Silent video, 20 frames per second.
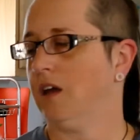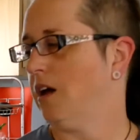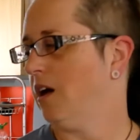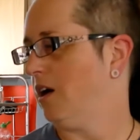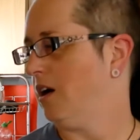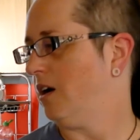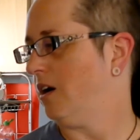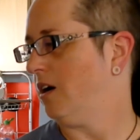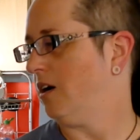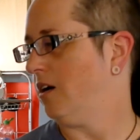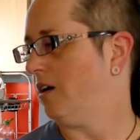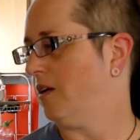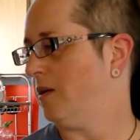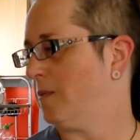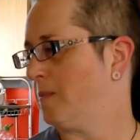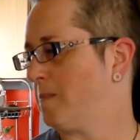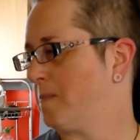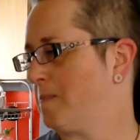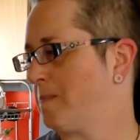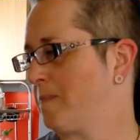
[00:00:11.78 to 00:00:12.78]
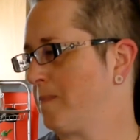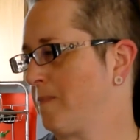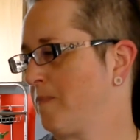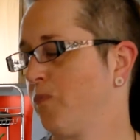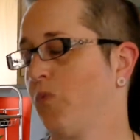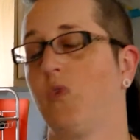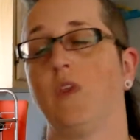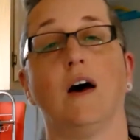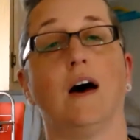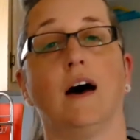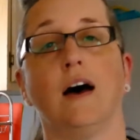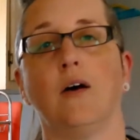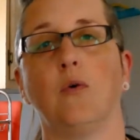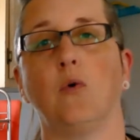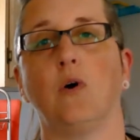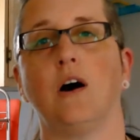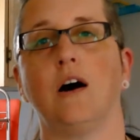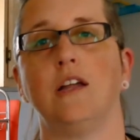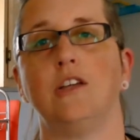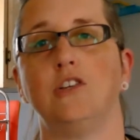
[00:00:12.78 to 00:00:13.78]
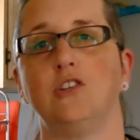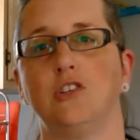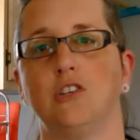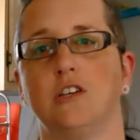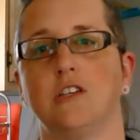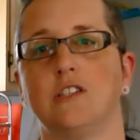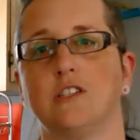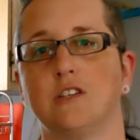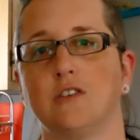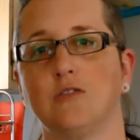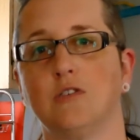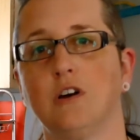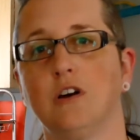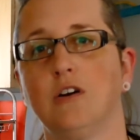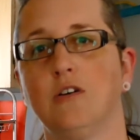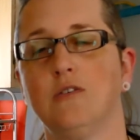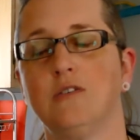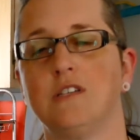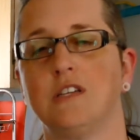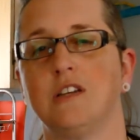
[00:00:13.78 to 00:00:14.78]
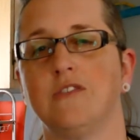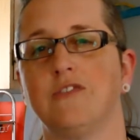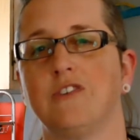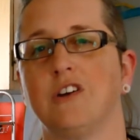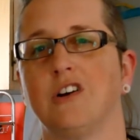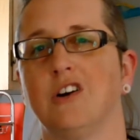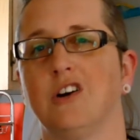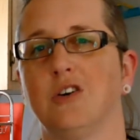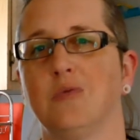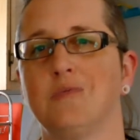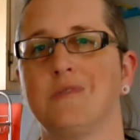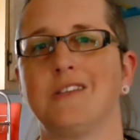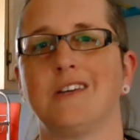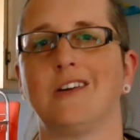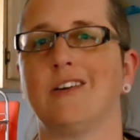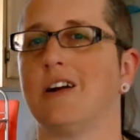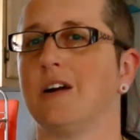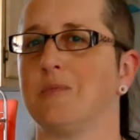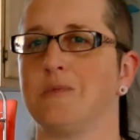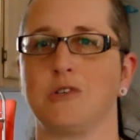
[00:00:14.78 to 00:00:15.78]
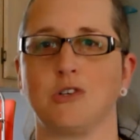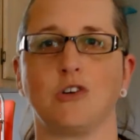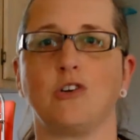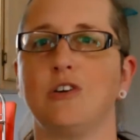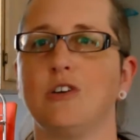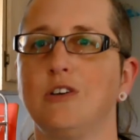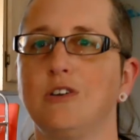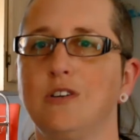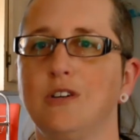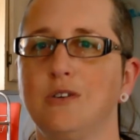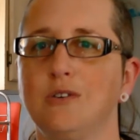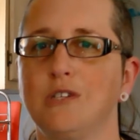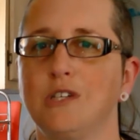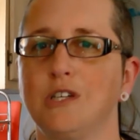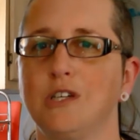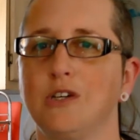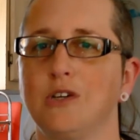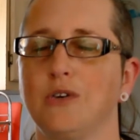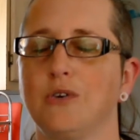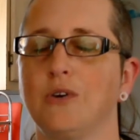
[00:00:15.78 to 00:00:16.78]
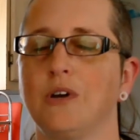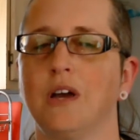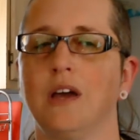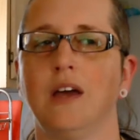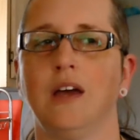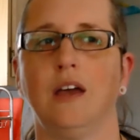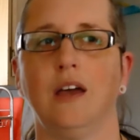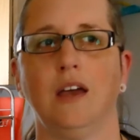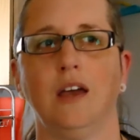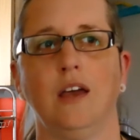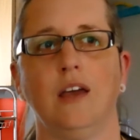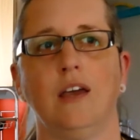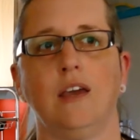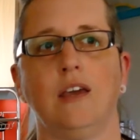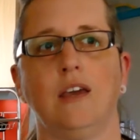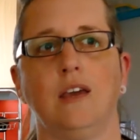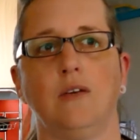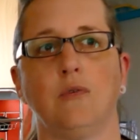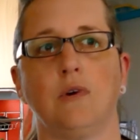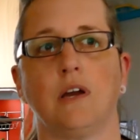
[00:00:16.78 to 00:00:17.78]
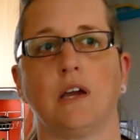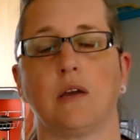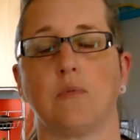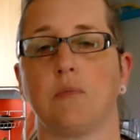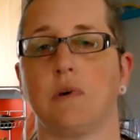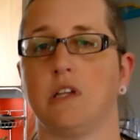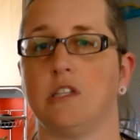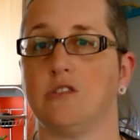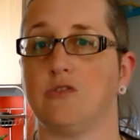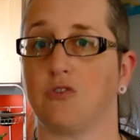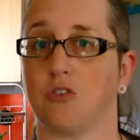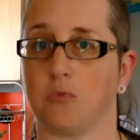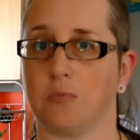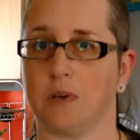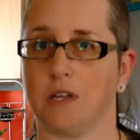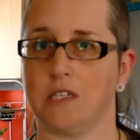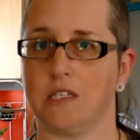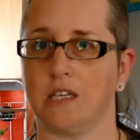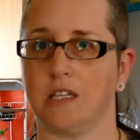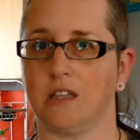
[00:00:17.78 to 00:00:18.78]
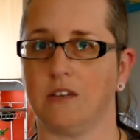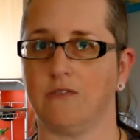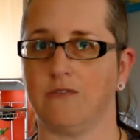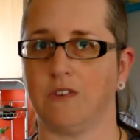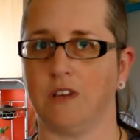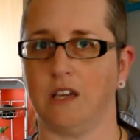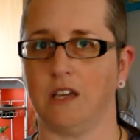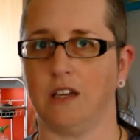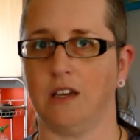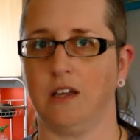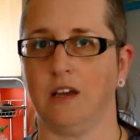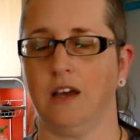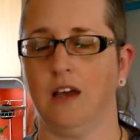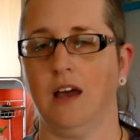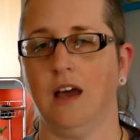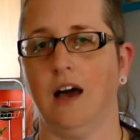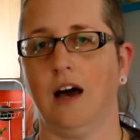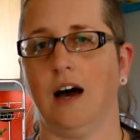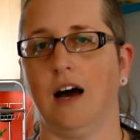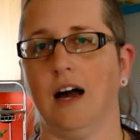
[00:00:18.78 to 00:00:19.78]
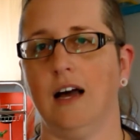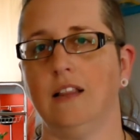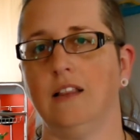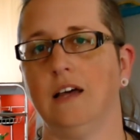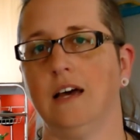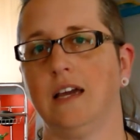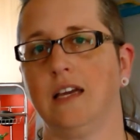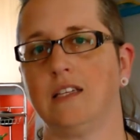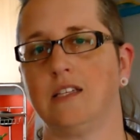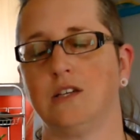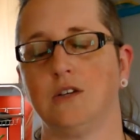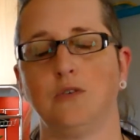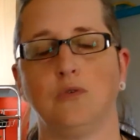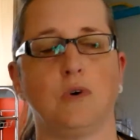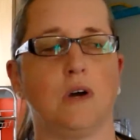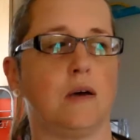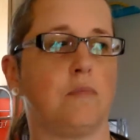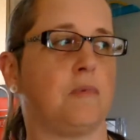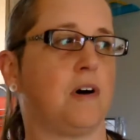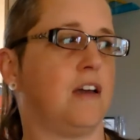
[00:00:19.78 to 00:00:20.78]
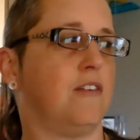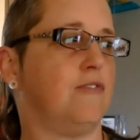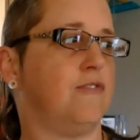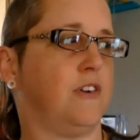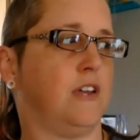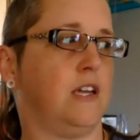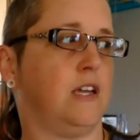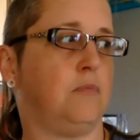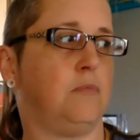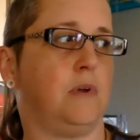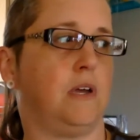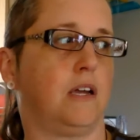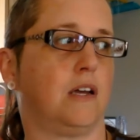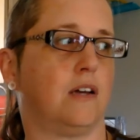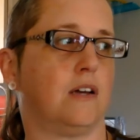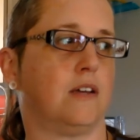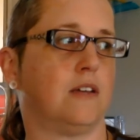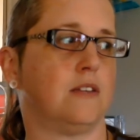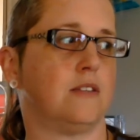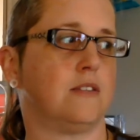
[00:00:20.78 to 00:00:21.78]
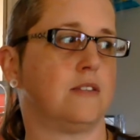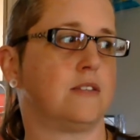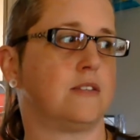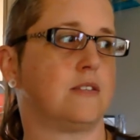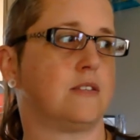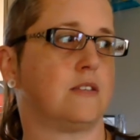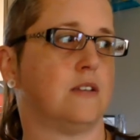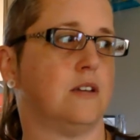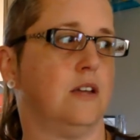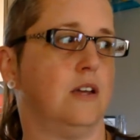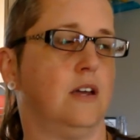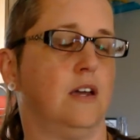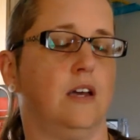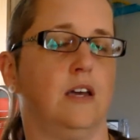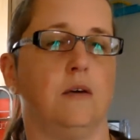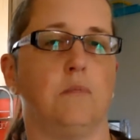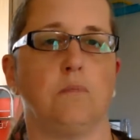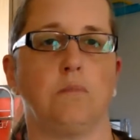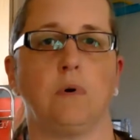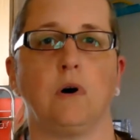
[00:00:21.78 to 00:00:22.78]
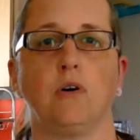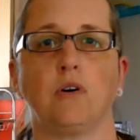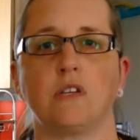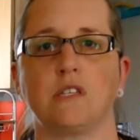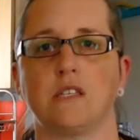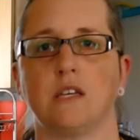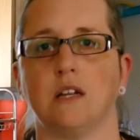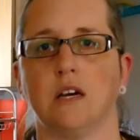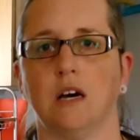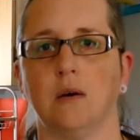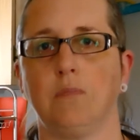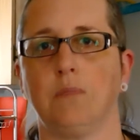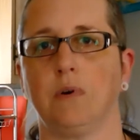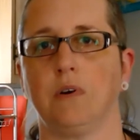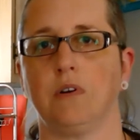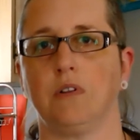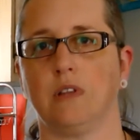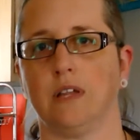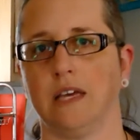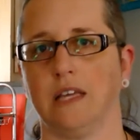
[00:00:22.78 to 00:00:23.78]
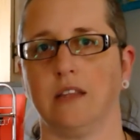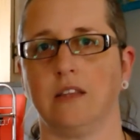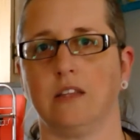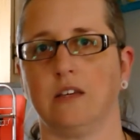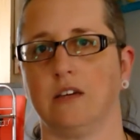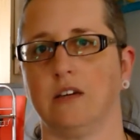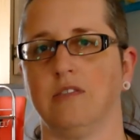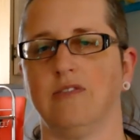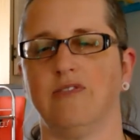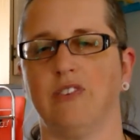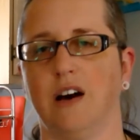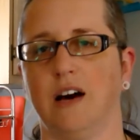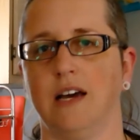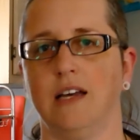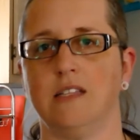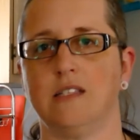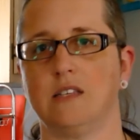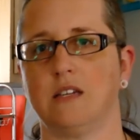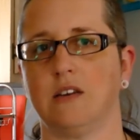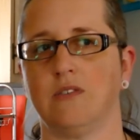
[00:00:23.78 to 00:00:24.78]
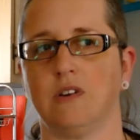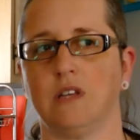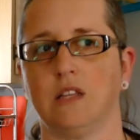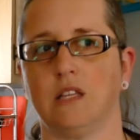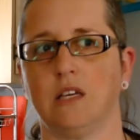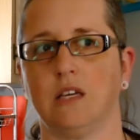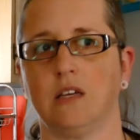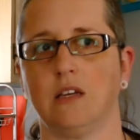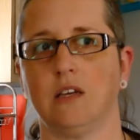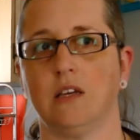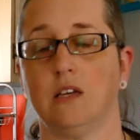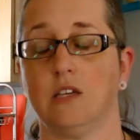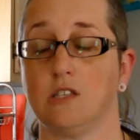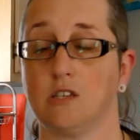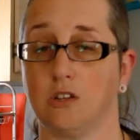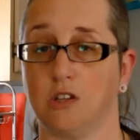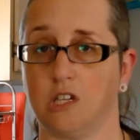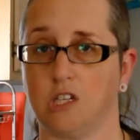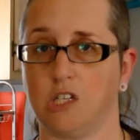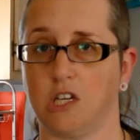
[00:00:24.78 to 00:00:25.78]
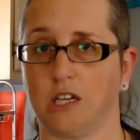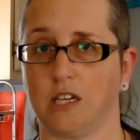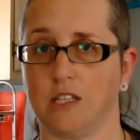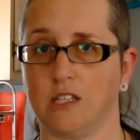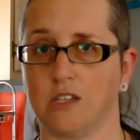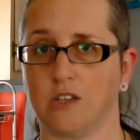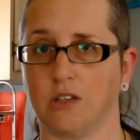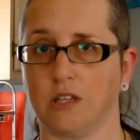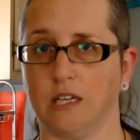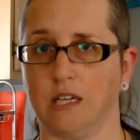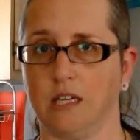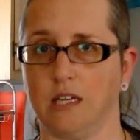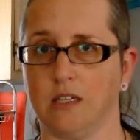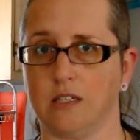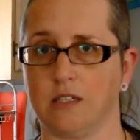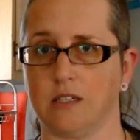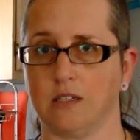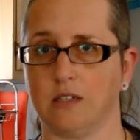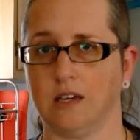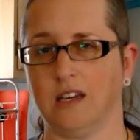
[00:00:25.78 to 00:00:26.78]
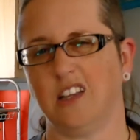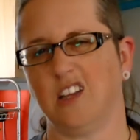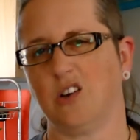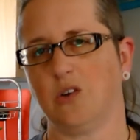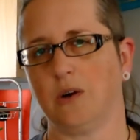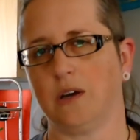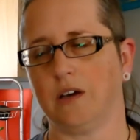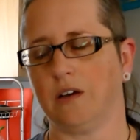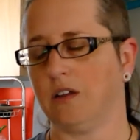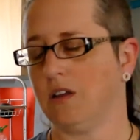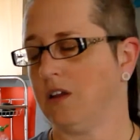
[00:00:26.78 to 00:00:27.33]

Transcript: I watch Justin Rhodes, and if you're a homesteader, I'm sure you do too. He recommends fermenting the feed. I like to wet my feed because it bulks it up, like the fines and everything, so the chickens will eat it, and the quail.